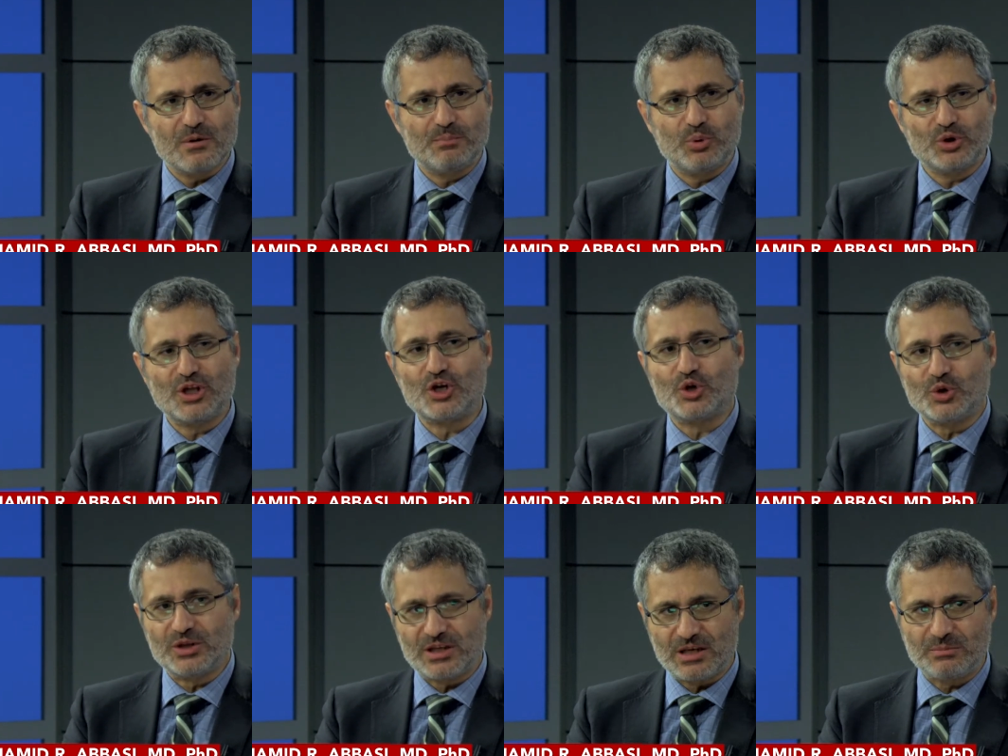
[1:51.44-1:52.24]
put a
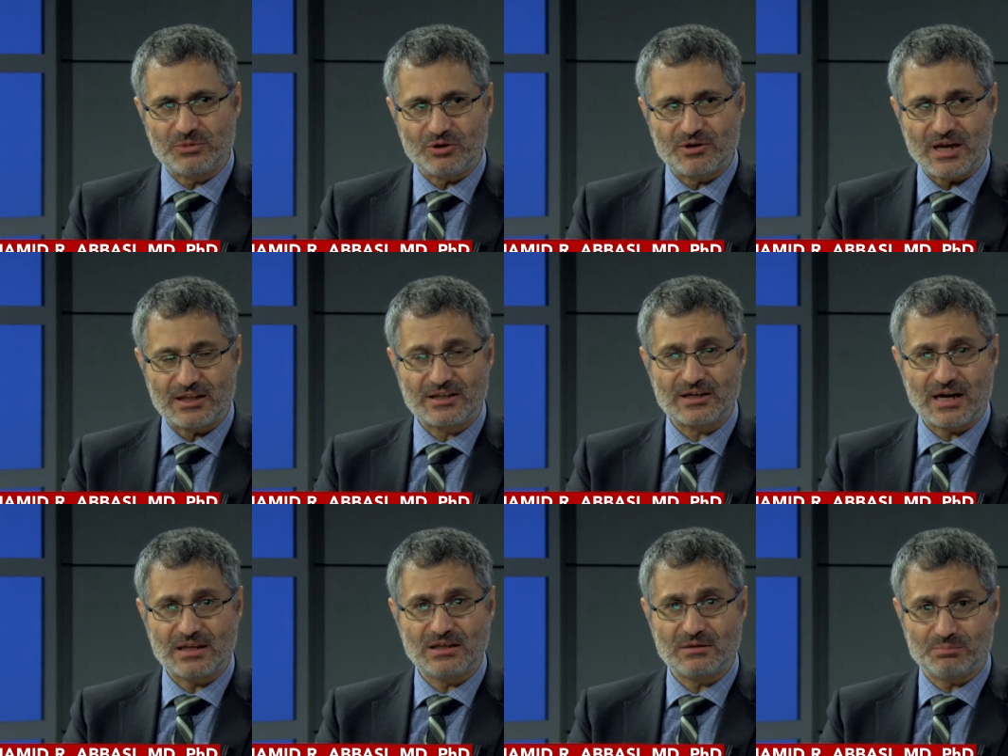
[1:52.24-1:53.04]
good team together,
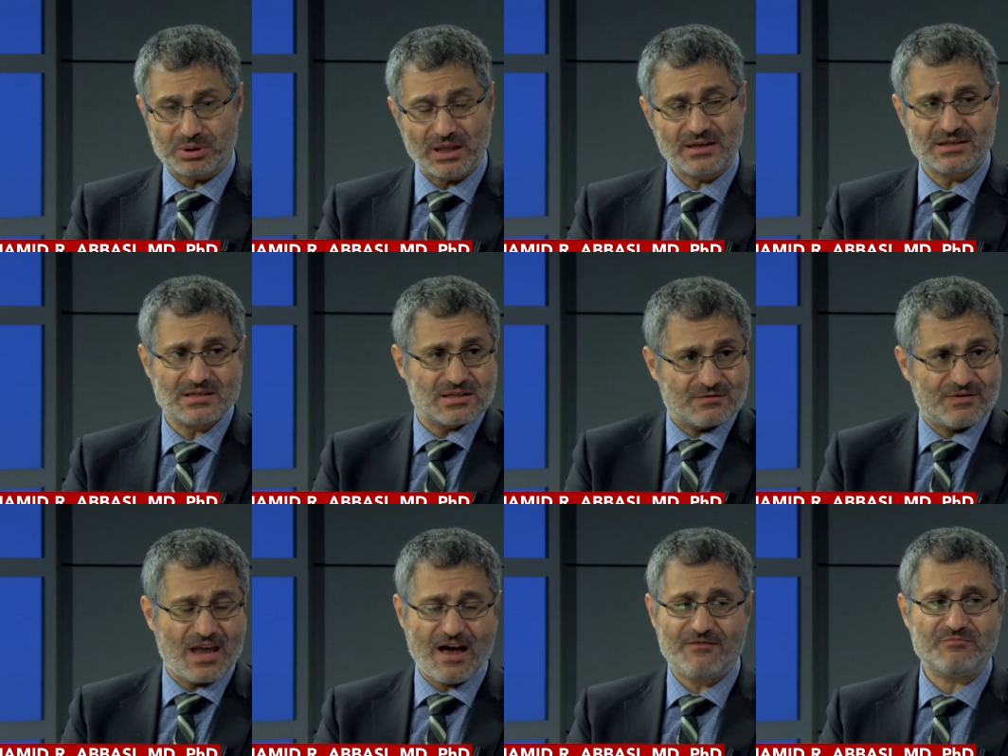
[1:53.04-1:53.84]
and in places
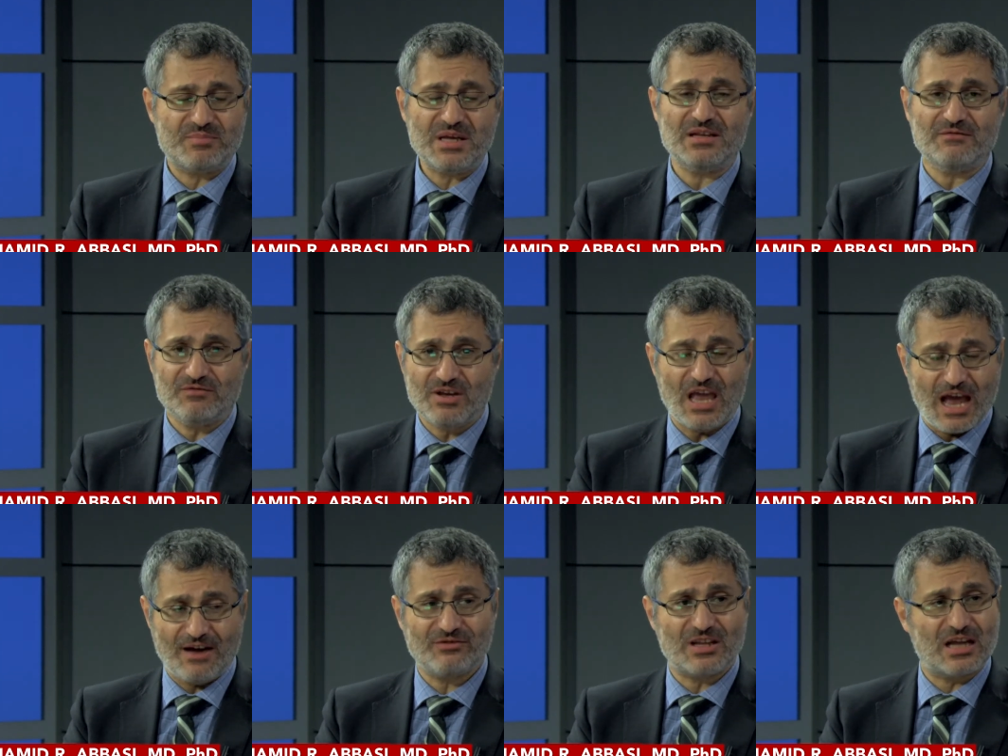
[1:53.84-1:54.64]
we have been, we
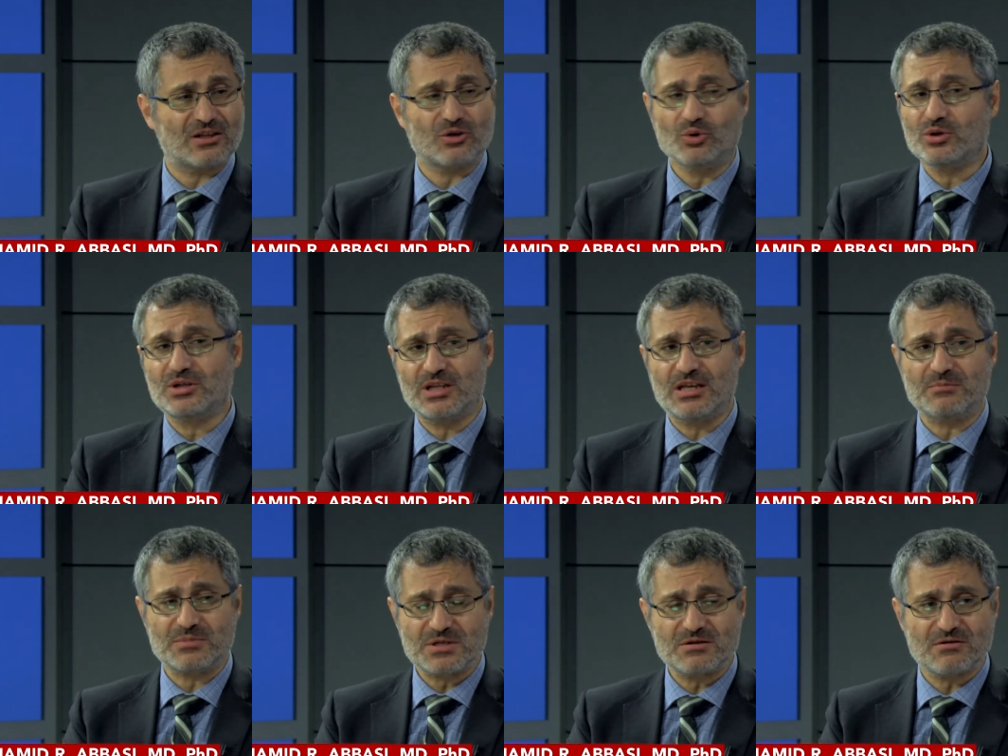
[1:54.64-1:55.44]
have that good
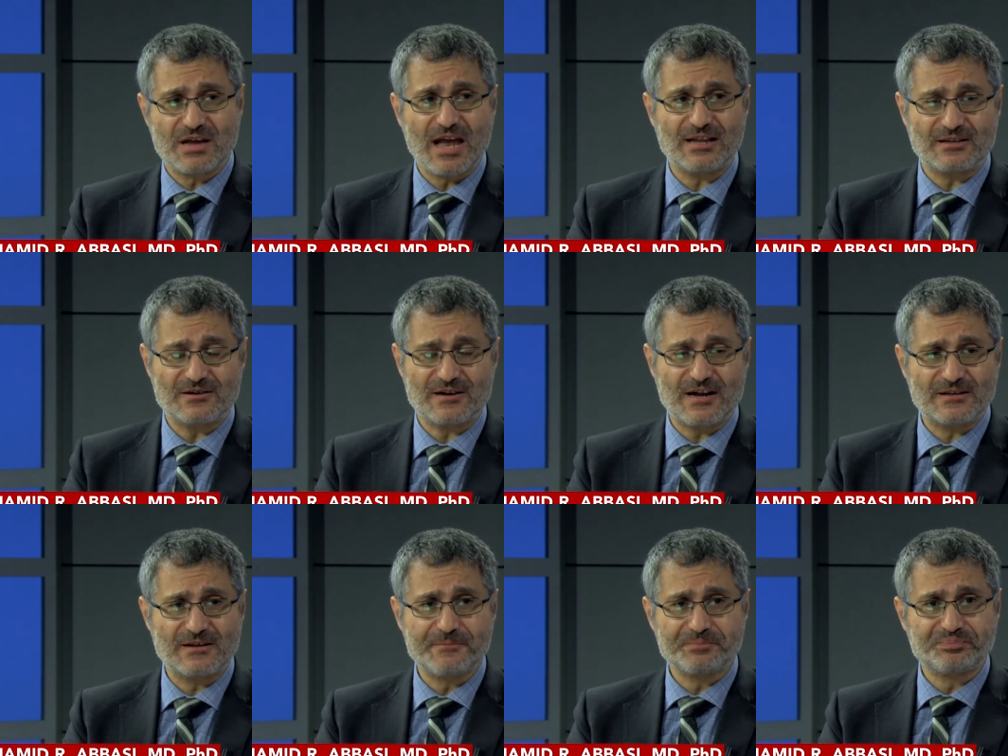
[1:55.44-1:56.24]
teams together,
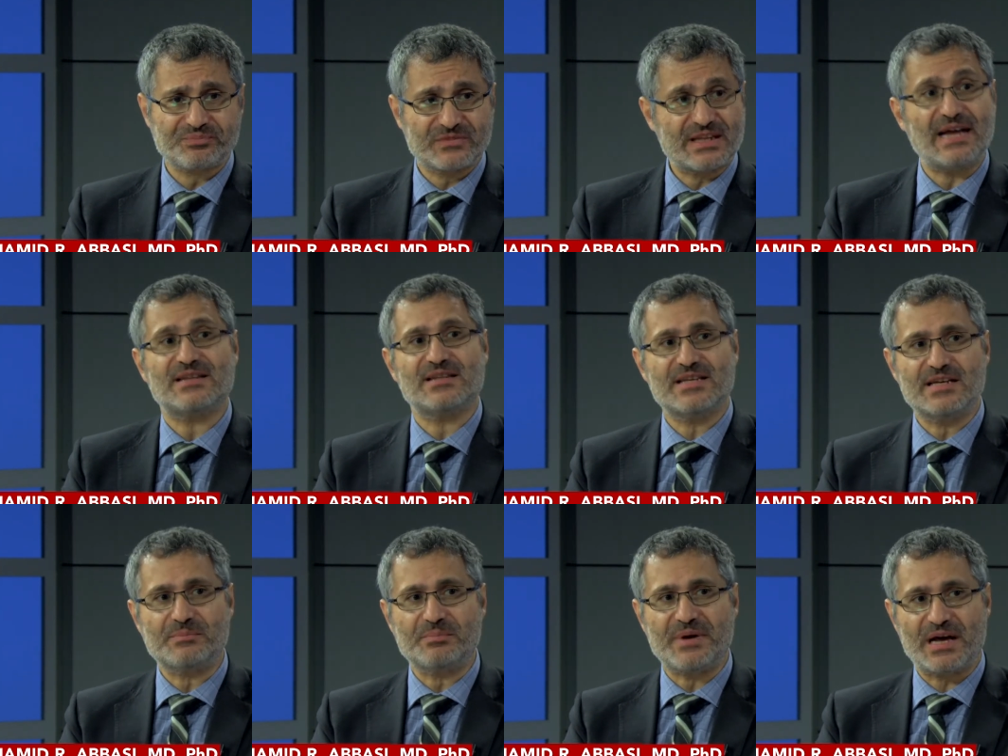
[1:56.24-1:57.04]
and that
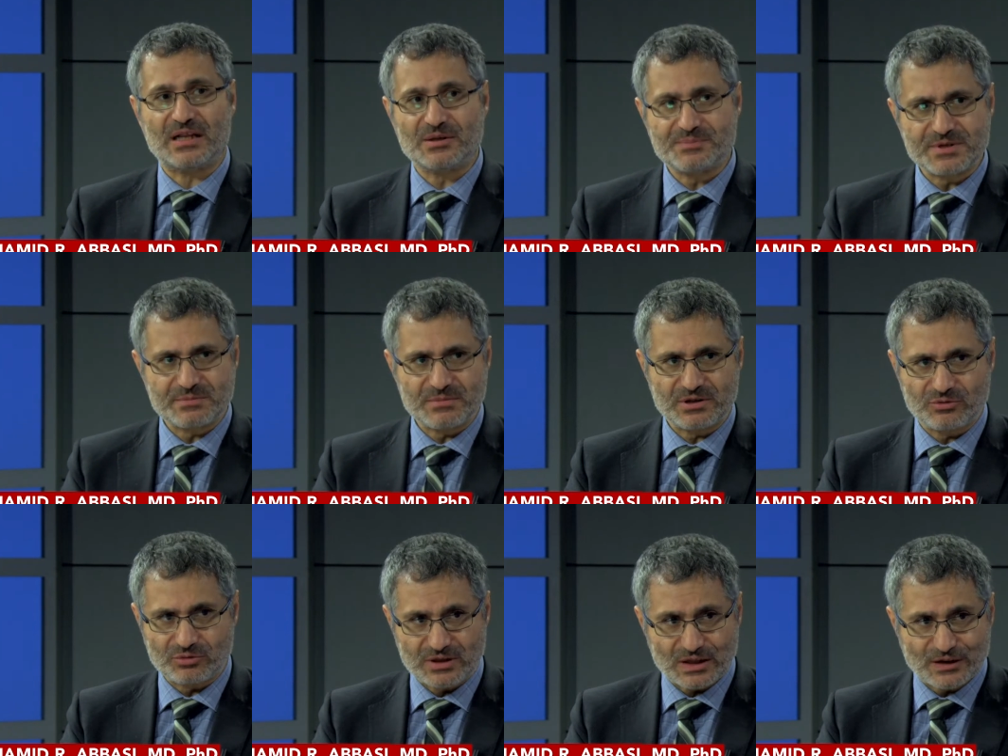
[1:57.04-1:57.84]
team helps me
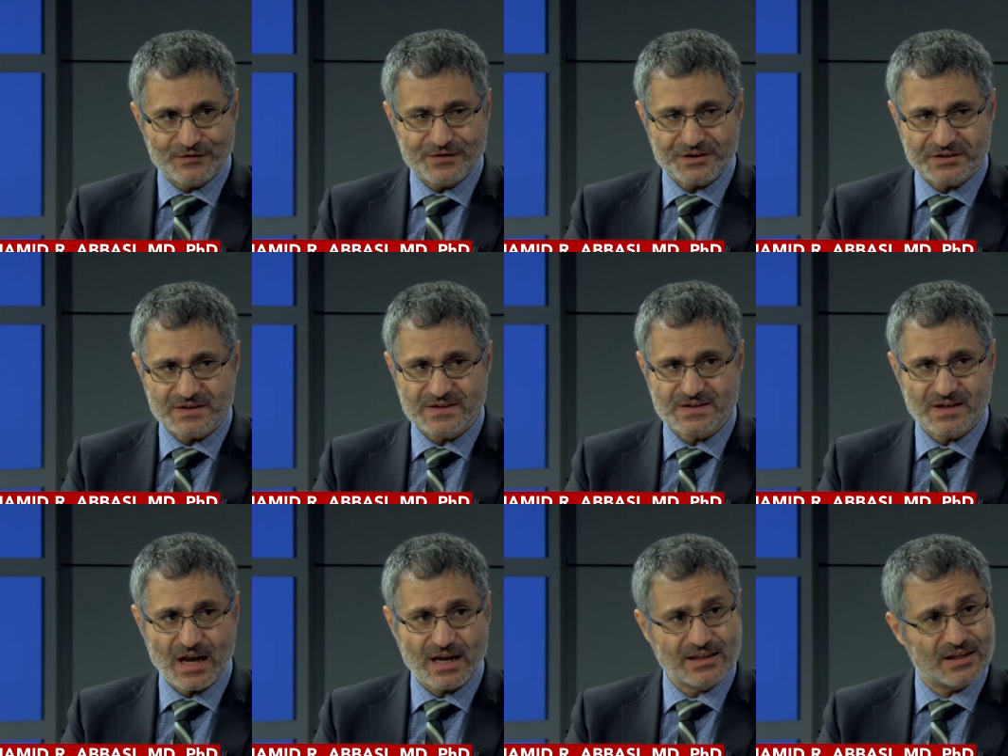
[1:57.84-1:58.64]
to deliver this
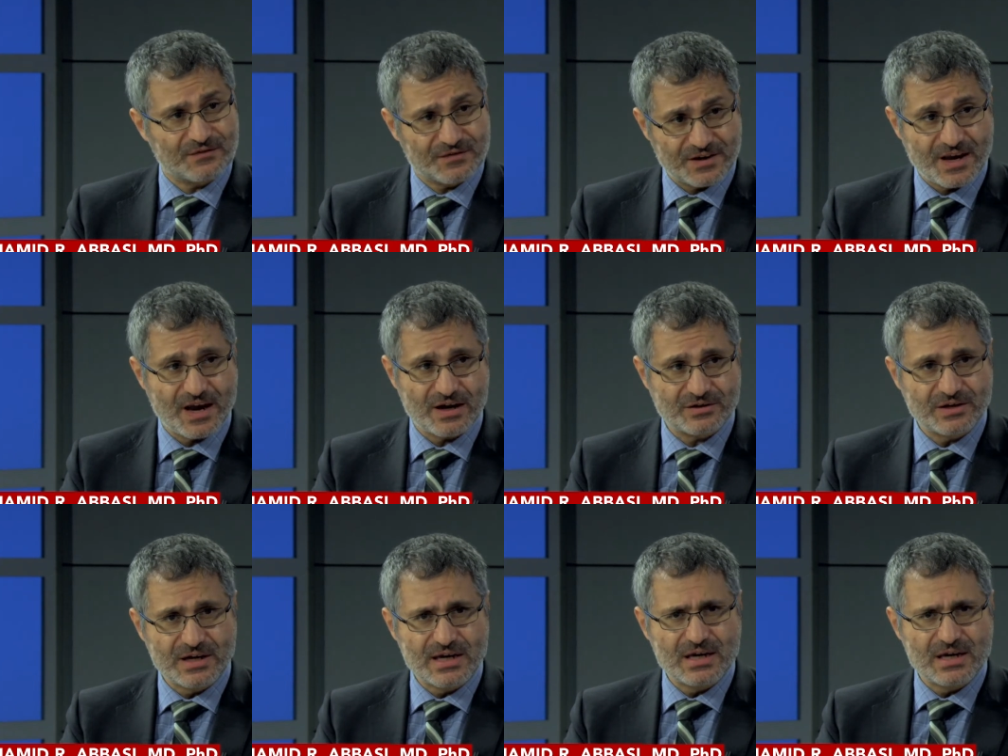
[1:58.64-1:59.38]
kind of care